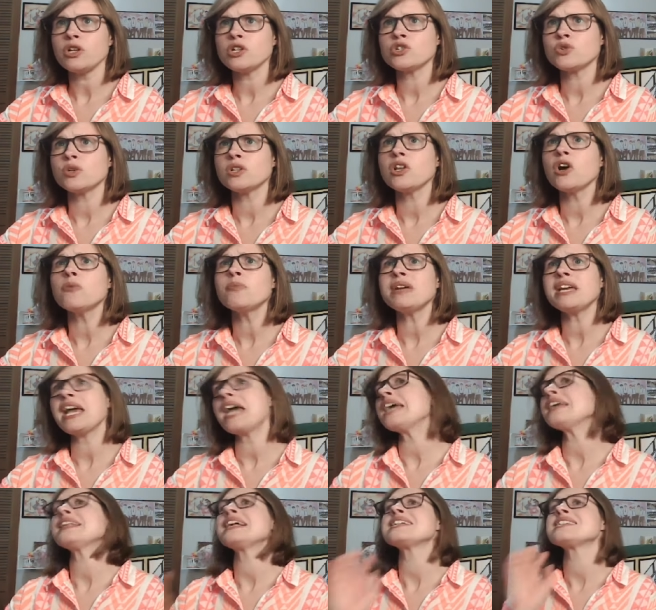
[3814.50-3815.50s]
To Lo
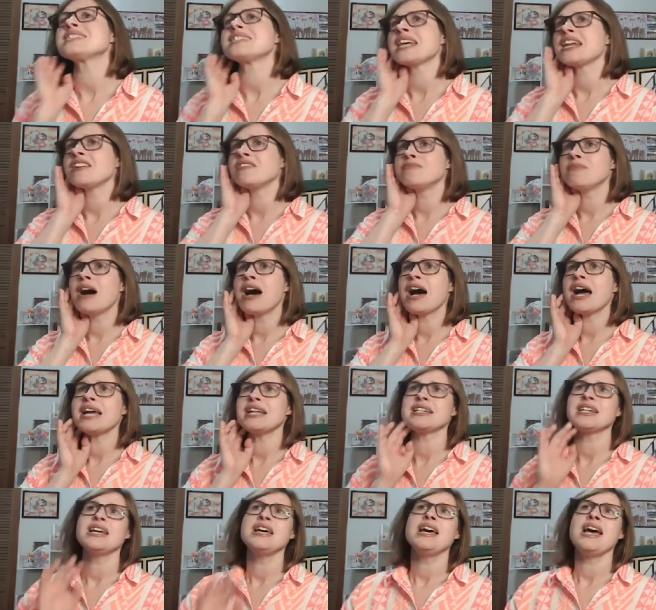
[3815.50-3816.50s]
Binghe in that state of
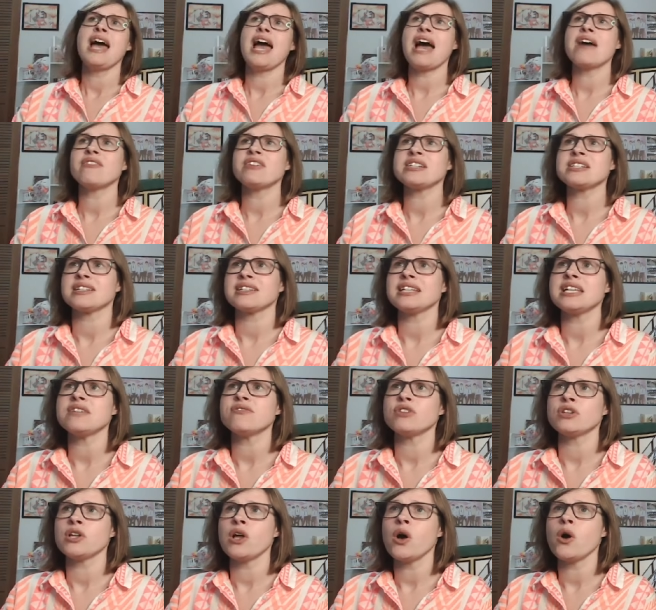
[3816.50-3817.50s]
mind, having to
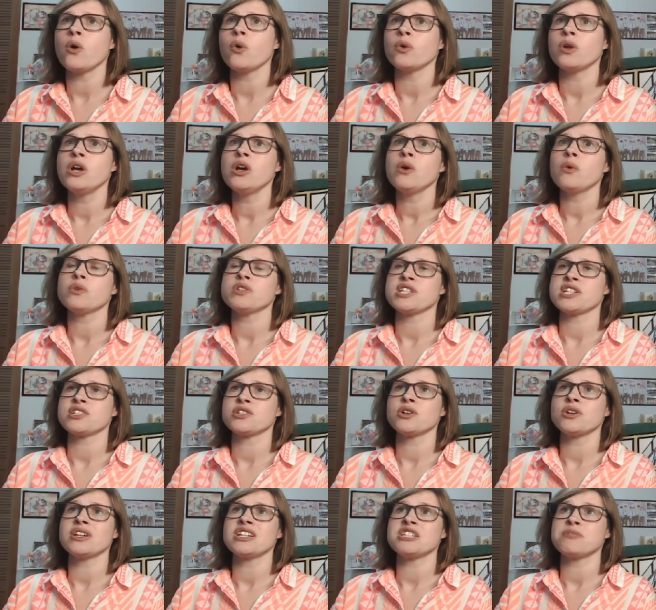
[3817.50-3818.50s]
leave alone was as
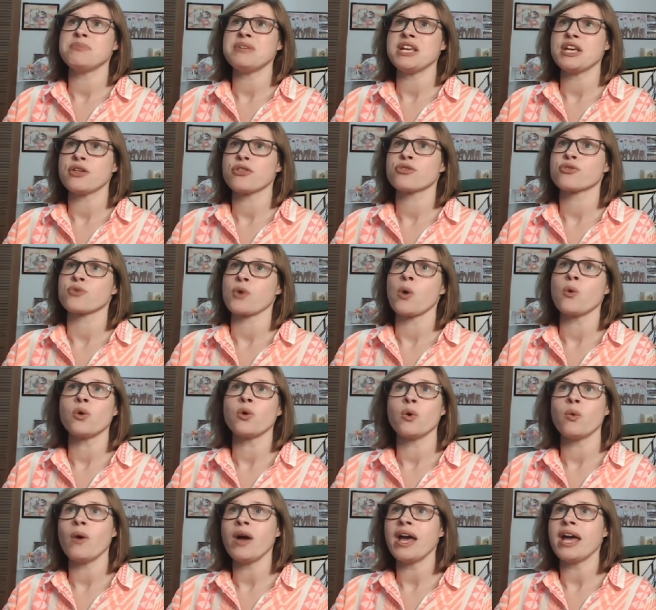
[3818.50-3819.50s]
good as being thrown
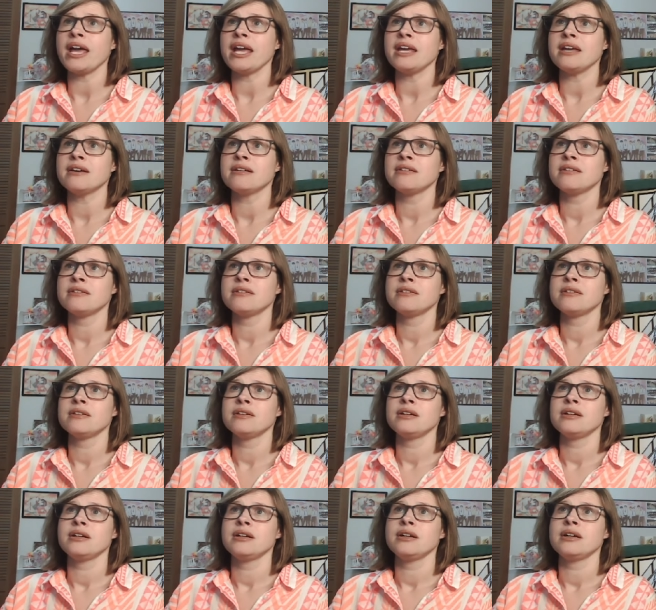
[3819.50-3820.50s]
away,
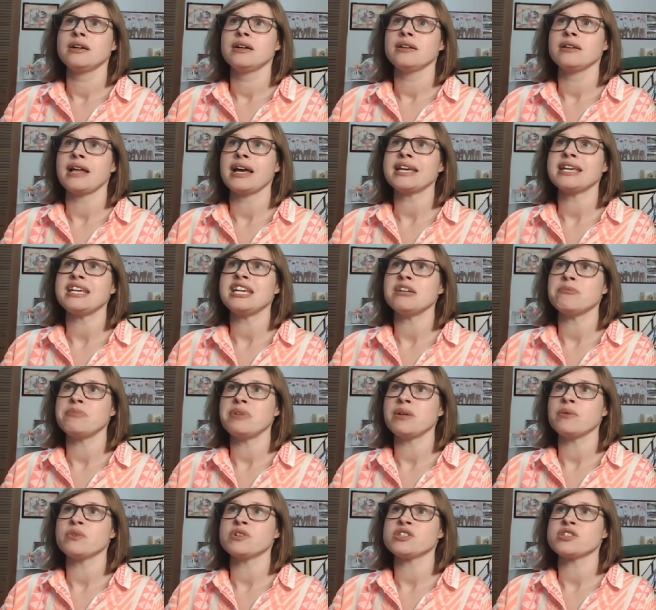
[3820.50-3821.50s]
like he had
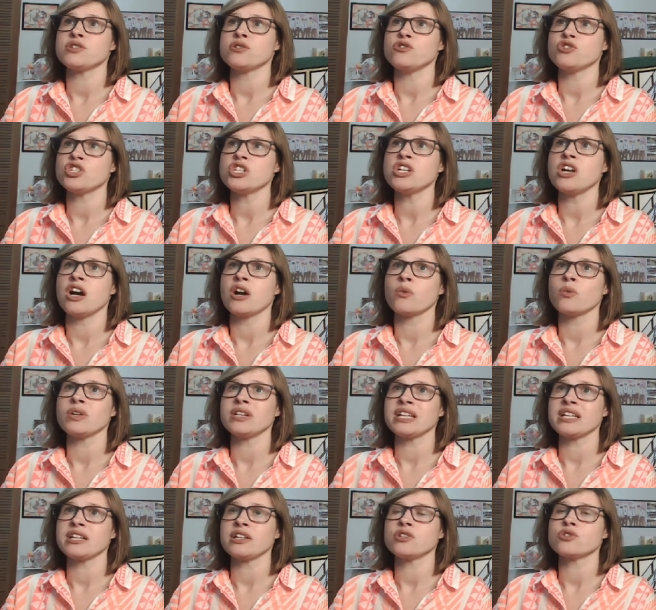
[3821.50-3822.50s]
been when Su Jiang
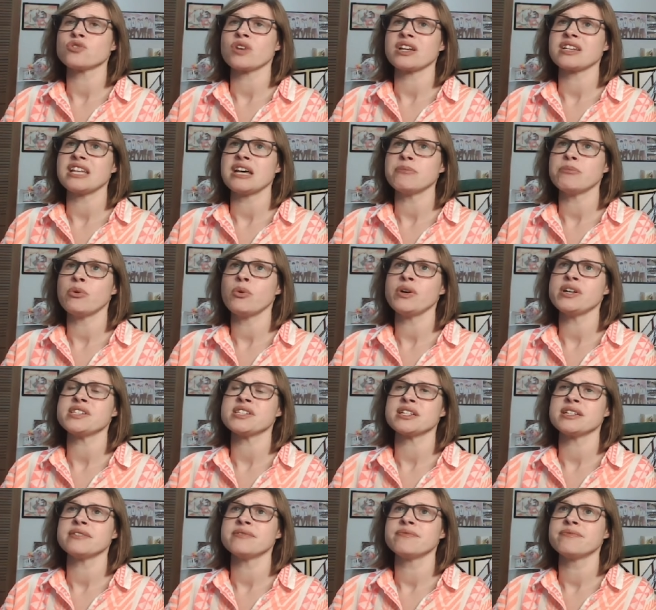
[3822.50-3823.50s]
willingly drank that
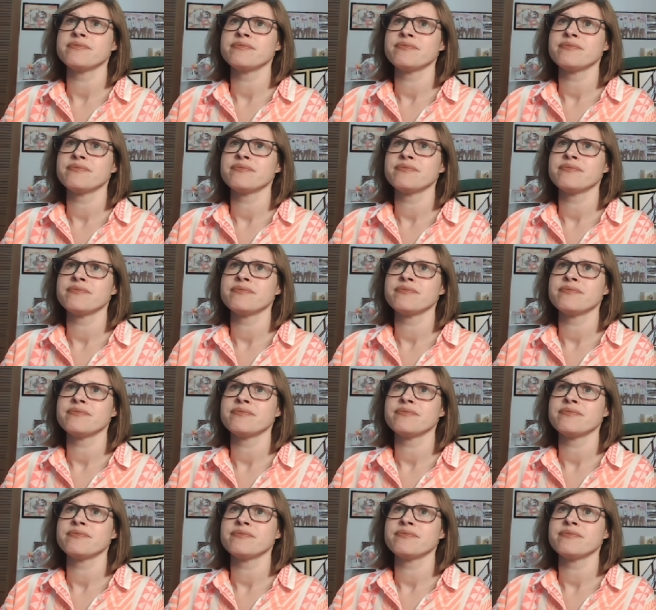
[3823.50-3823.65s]
poison.